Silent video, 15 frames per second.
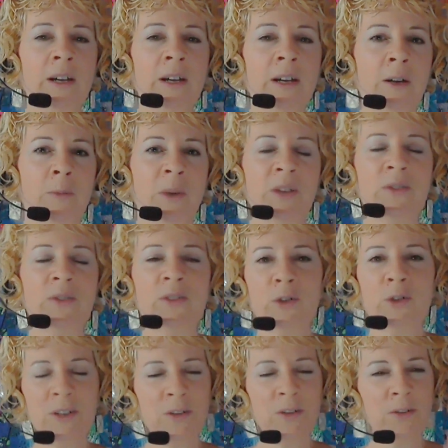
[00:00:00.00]
My
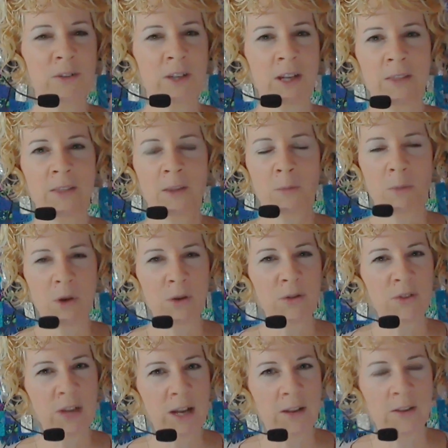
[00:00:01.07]
students get the most
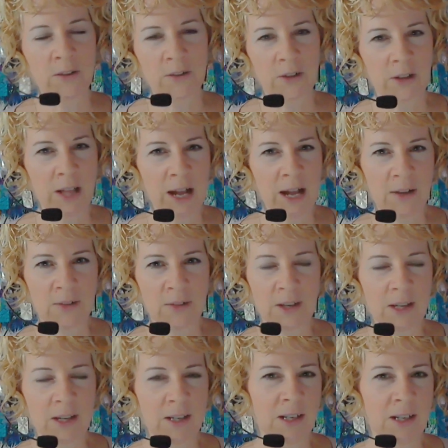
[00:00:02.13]
out of this class,
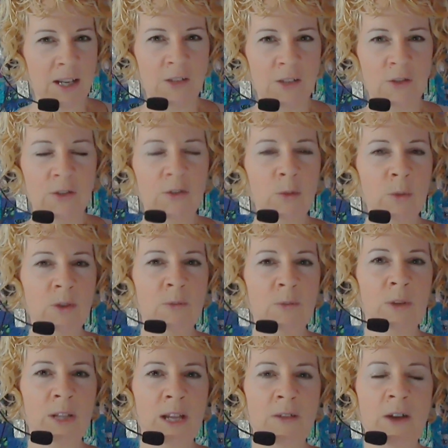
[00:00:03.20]
and you just wouldn't
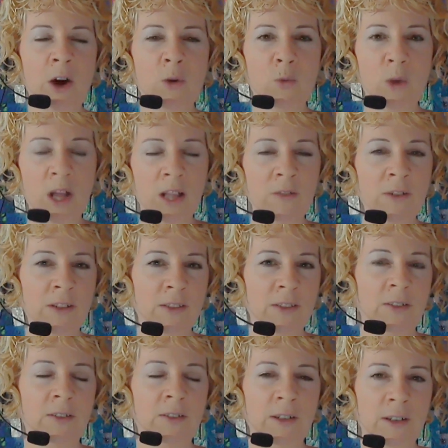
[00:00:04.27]
believe how relevant
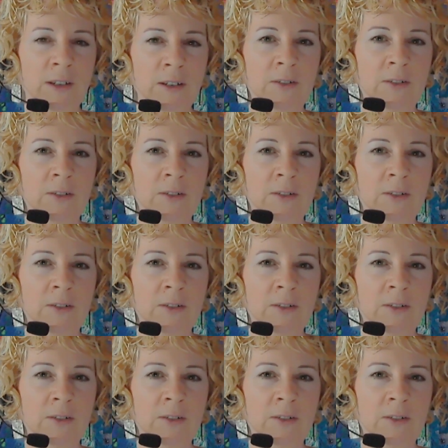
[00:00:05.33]
this is.